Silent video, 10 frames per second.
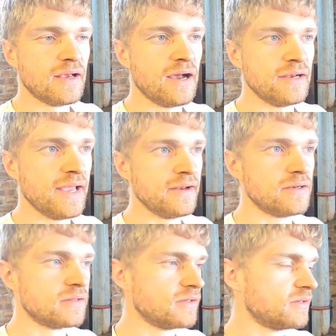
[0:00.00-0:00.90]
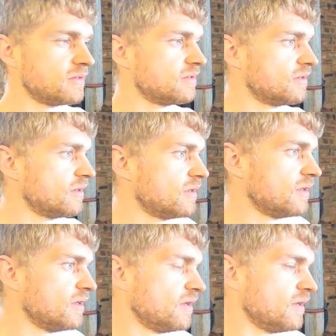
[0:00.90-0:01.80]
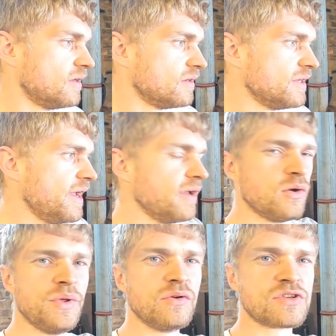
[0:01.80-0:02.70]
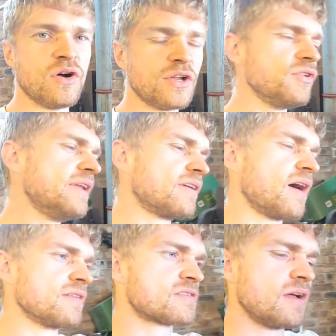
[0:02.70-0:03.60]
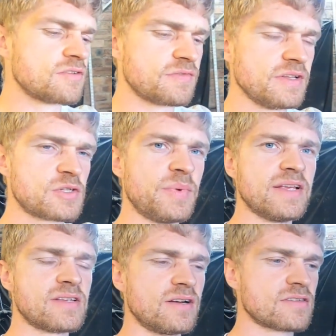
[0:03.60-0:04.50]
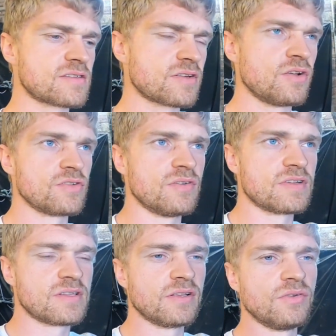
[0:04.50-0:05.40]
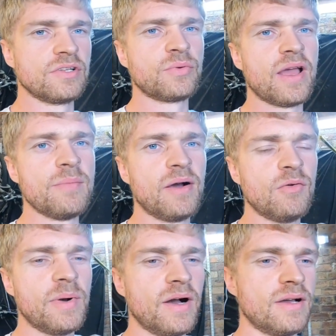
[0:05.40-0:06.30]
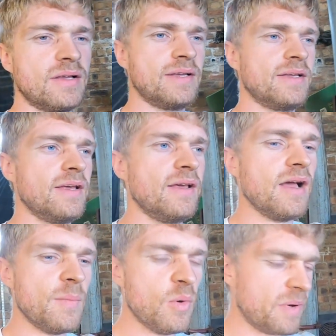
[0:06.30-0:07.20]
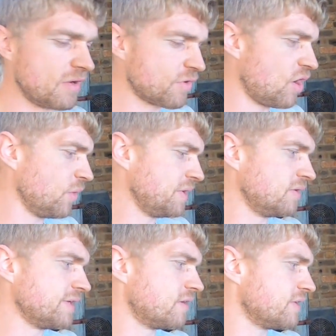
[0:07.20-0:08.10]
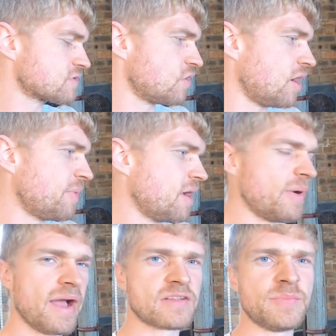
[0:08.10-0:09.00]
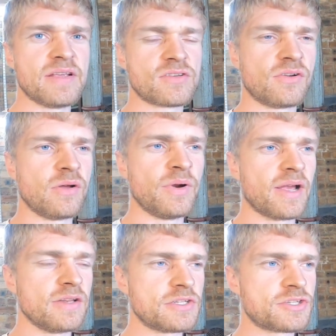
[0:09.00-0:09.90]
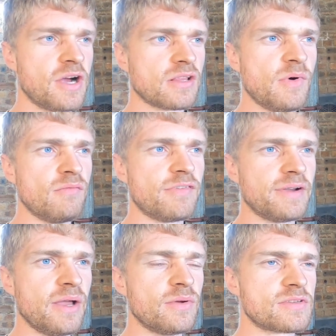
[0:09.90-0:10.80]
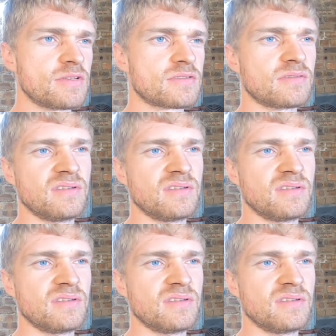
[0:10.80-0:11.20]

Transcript: And then, yeah, wheels on. I do need to cut the studs for the spacers because obviously they're only 20mm, but I'm hoping I've got a wheel here that's got a bit of back spacing on it where I can just chuck them on for now, because I